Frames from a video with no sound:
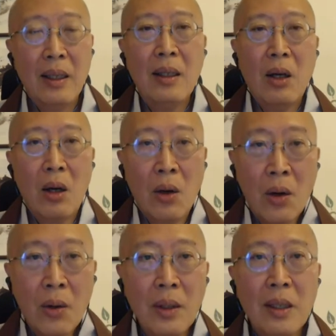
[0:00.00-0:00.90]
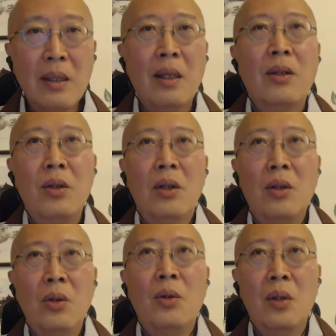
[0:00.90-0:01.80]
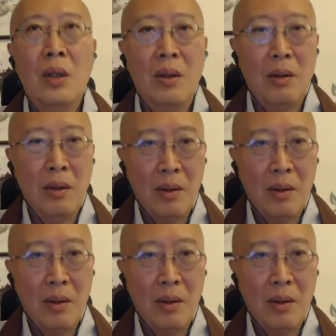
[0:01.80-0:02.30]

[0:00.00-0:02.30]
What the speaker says: then all these things you can use it